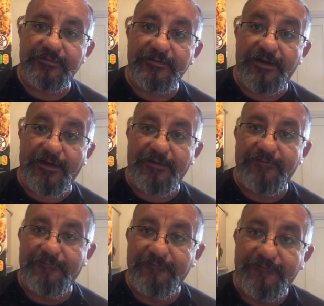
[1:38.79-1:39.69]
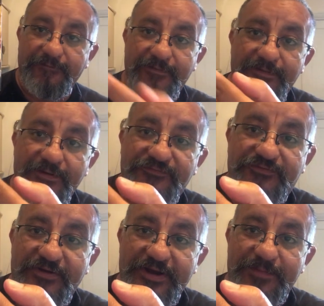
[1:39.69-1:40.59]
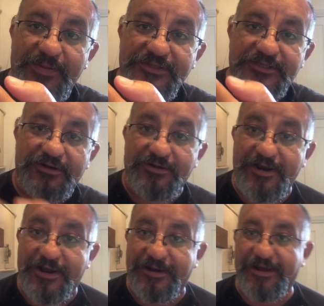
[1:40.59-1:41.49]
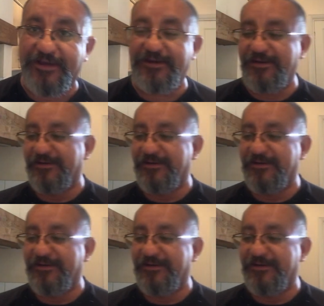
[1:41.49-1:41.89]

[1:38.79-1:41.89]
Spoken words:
Yeah. Looks good in the picture though, doesn't it? Hanji?